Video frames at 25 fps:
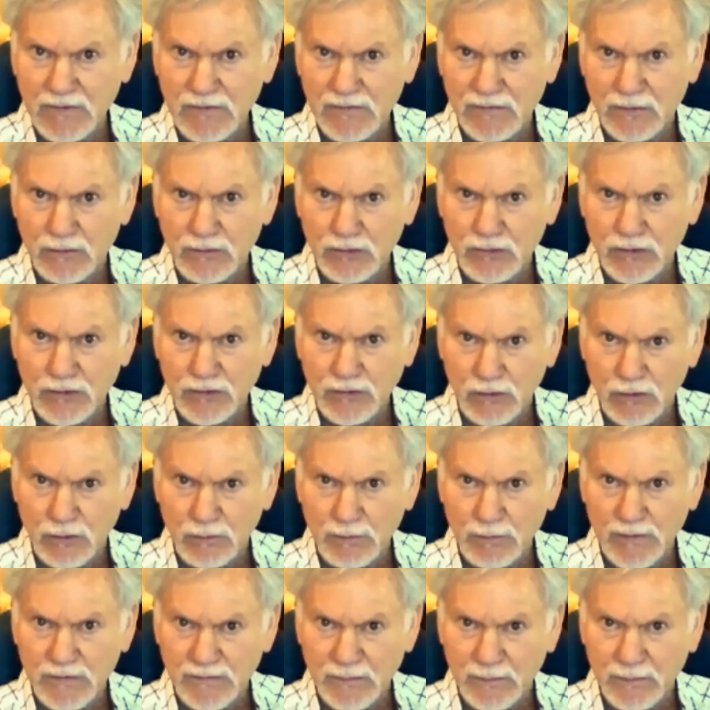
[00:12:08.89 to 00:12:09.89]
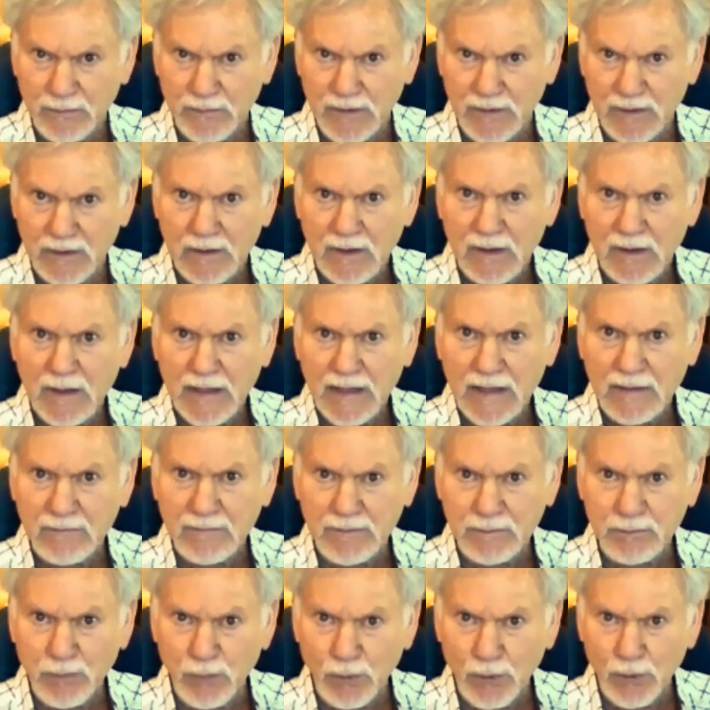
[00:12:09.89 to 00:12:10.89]
So she told me something
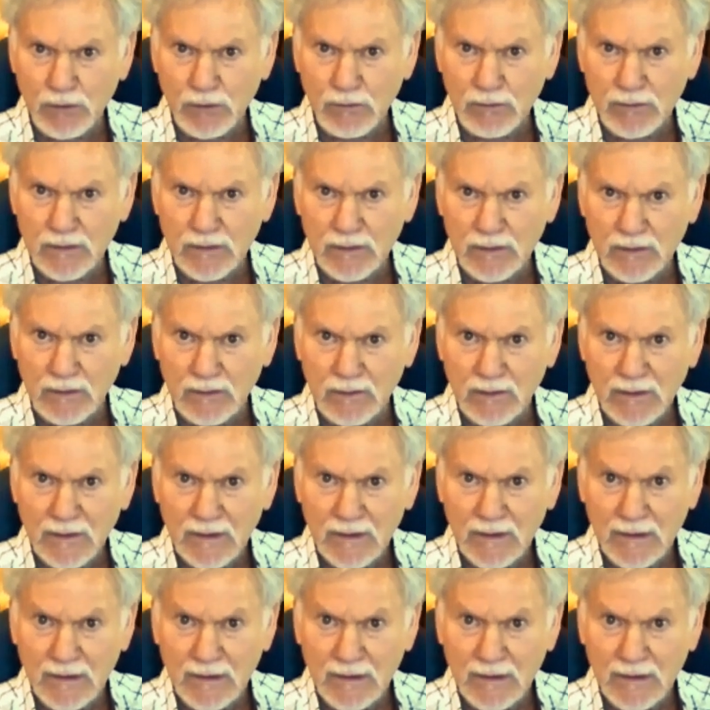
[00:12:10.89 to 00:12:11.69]
even more critical.